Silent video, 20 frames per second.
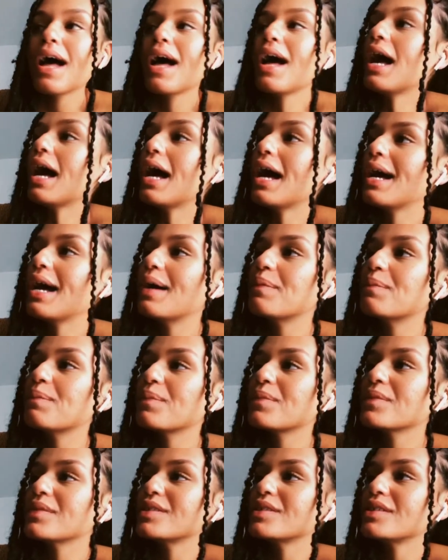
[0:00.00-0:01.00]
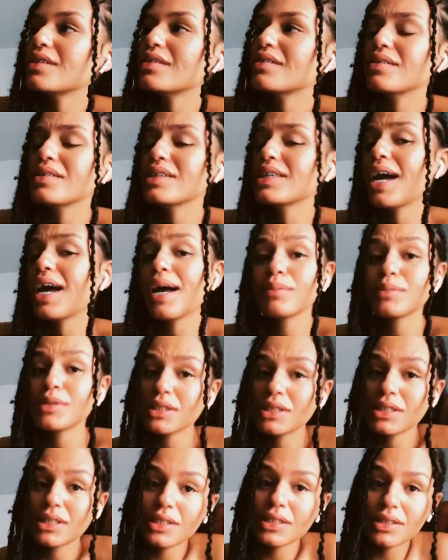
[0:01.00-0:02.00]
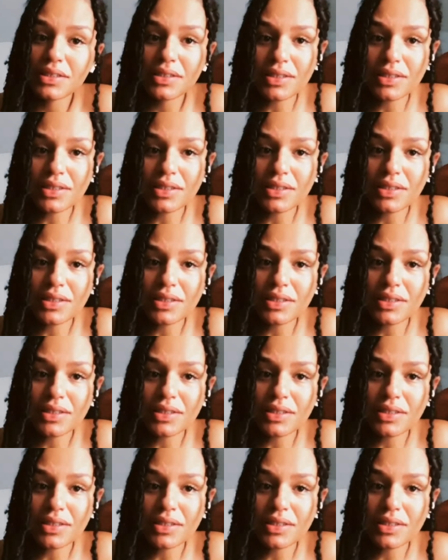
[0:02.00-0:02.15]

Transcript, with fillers: Um, so yeah, I'm just